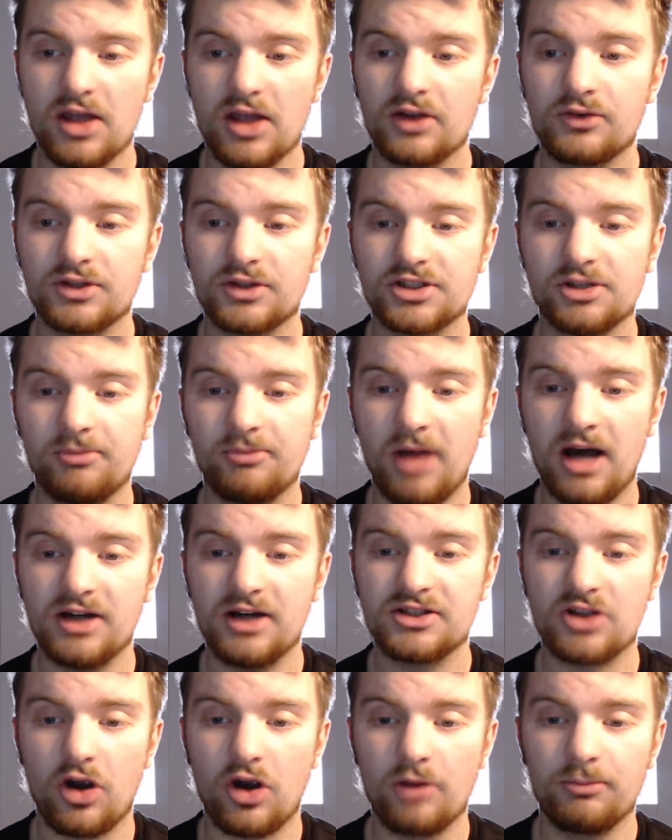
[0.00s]
Crystal
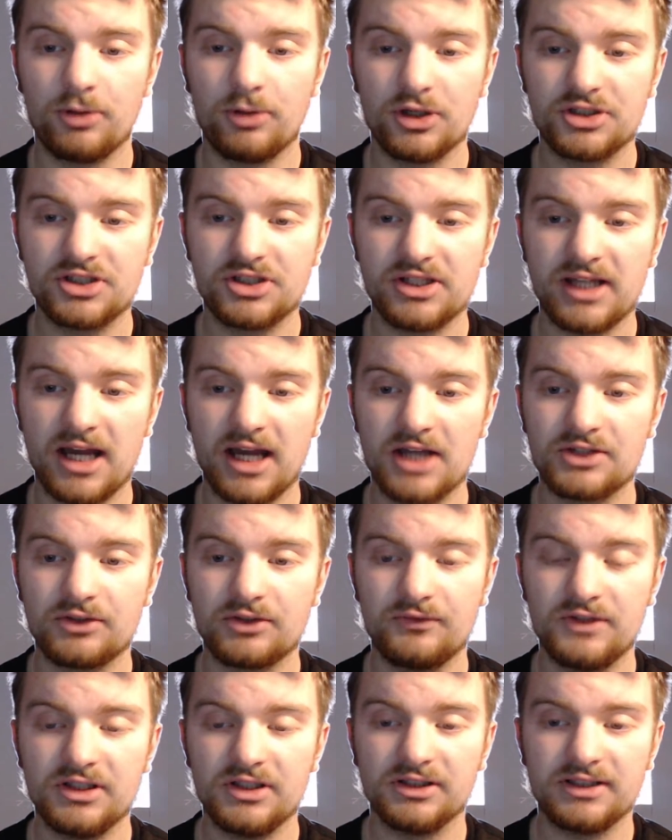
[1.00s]
Palace are pushing as
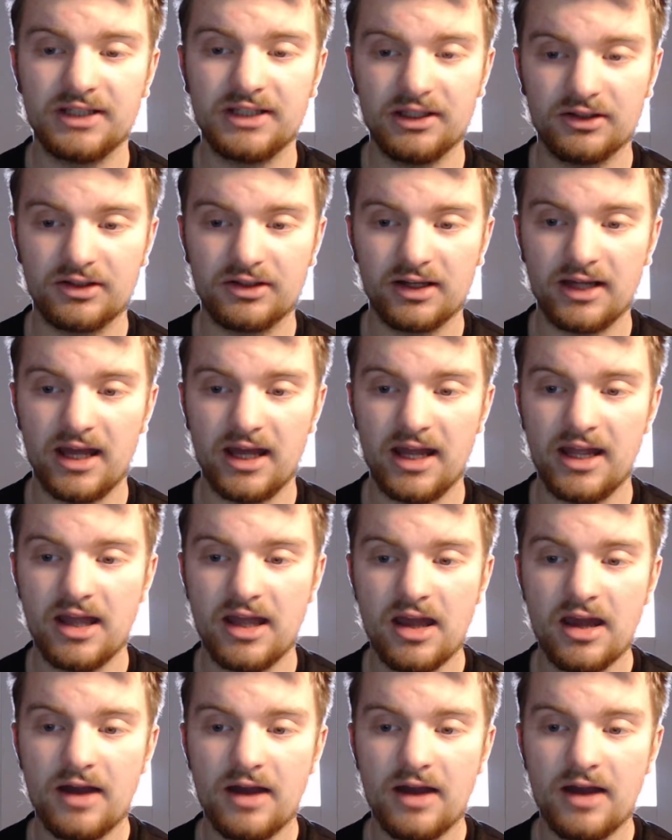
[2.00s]
revealed here today.